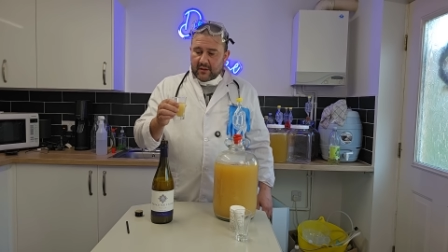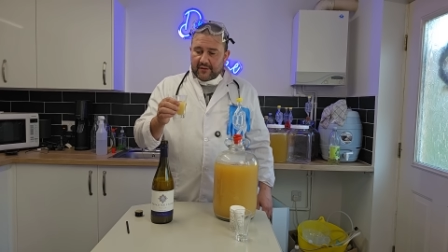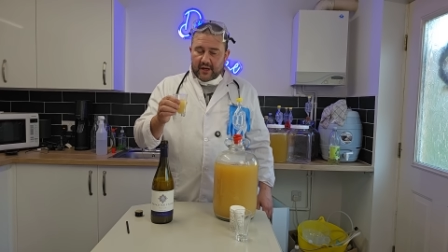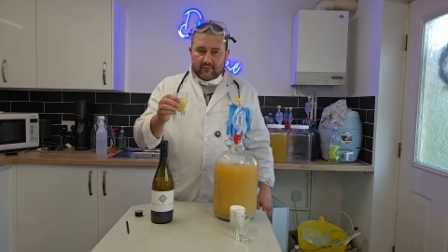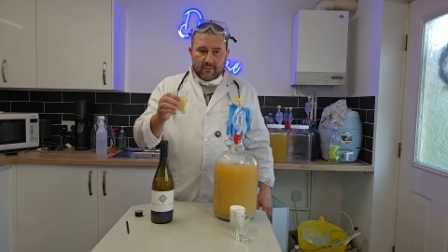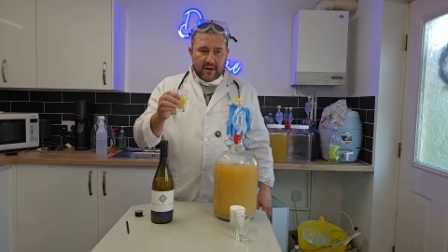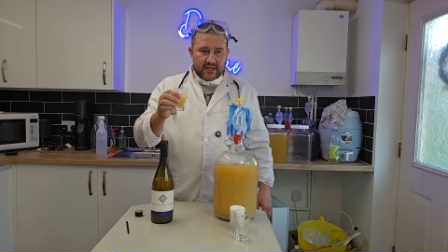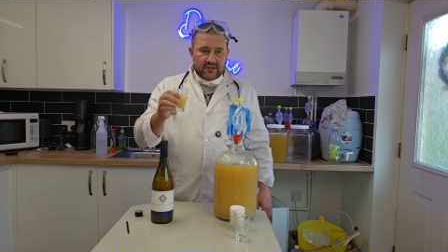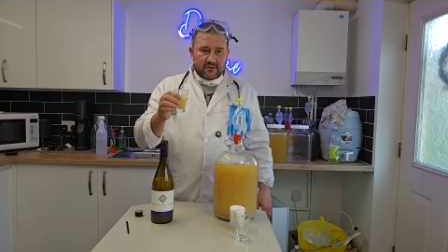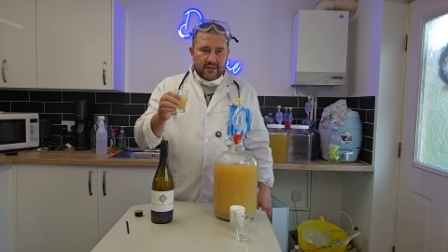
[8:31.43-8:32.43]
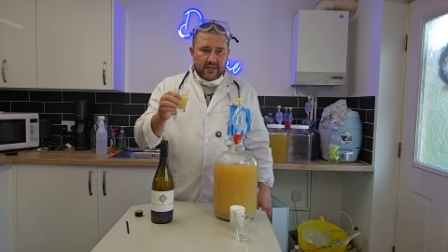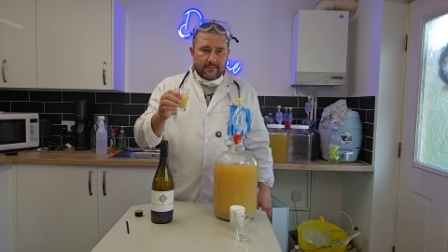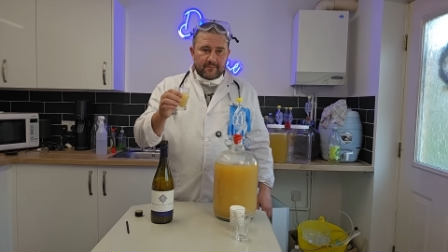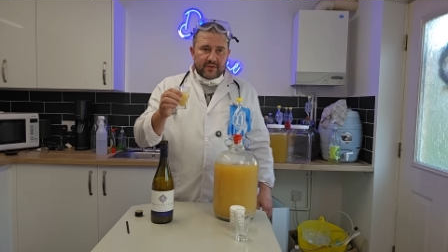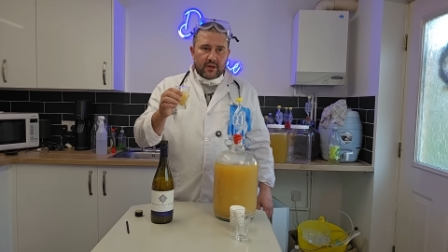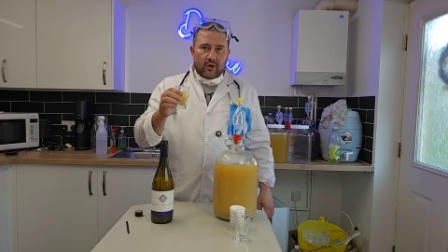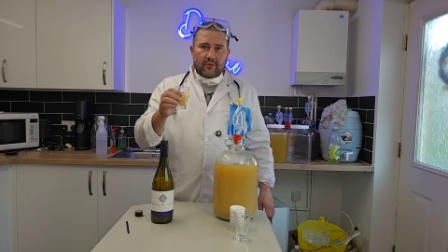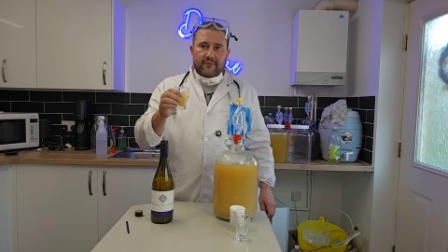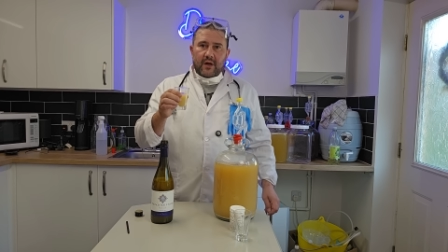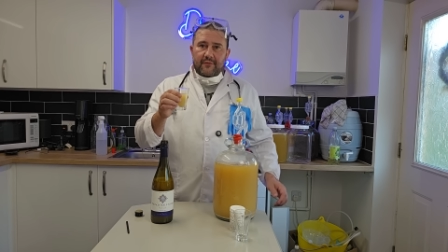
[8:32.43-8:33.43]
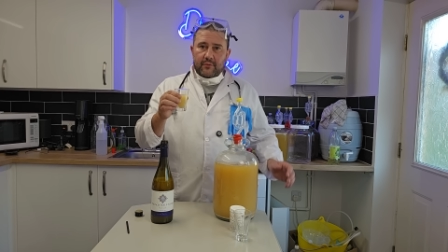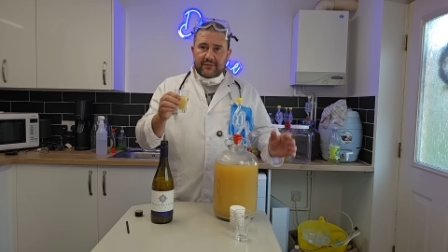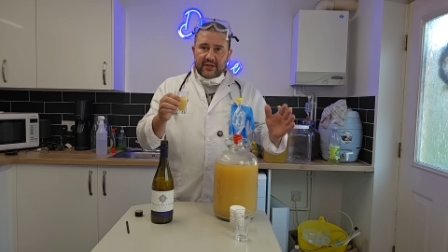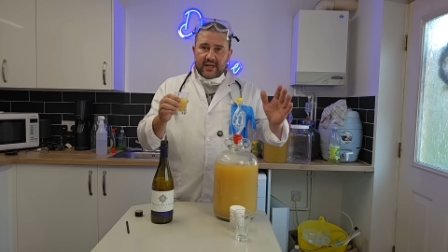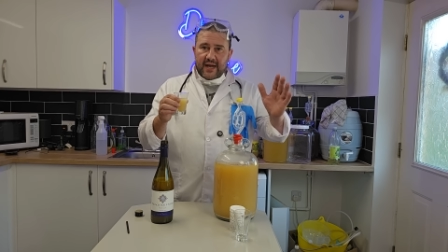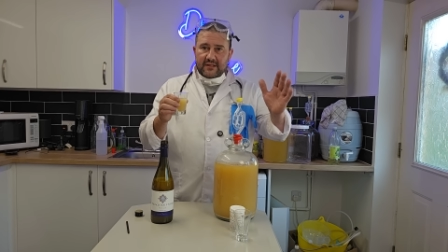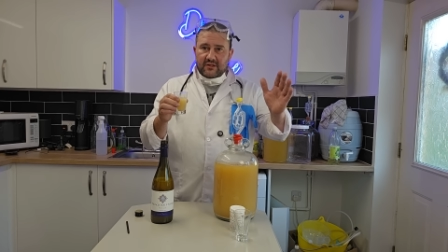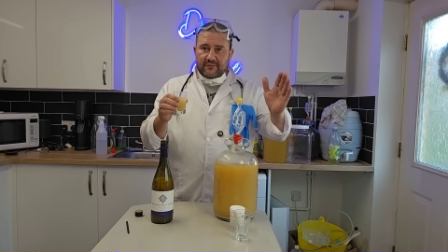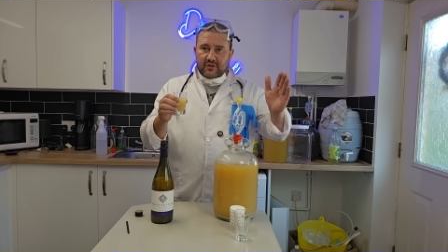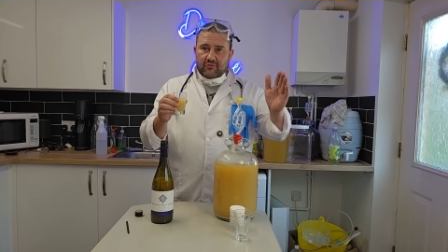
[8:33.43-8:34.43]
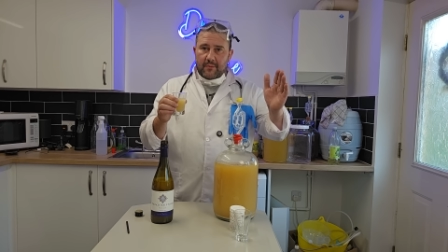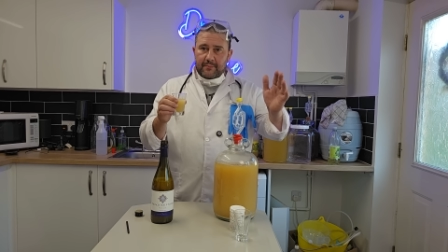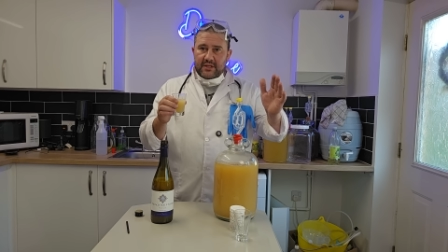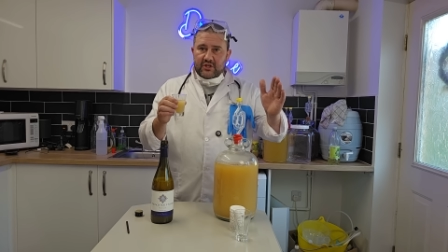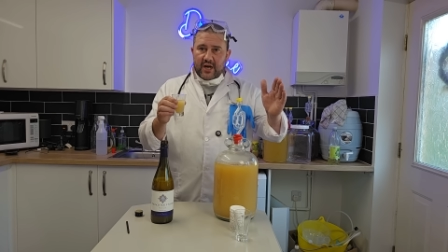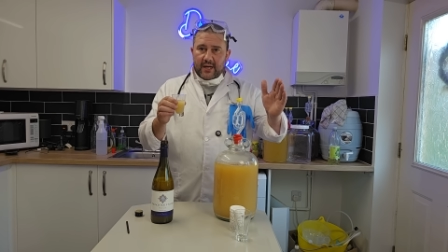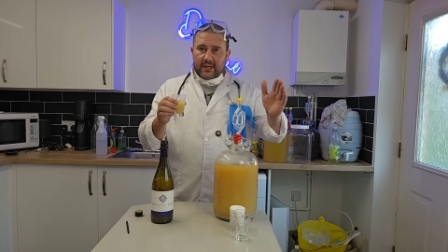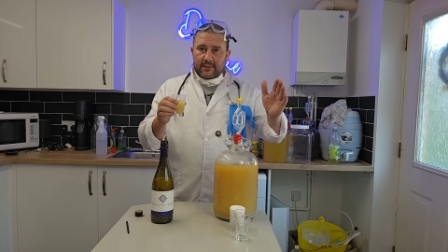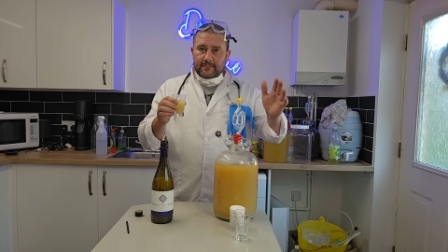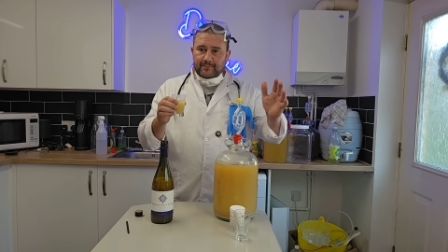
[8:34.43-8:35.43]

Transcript: That reminds me of, have you had the cans of Scrumpy Jack?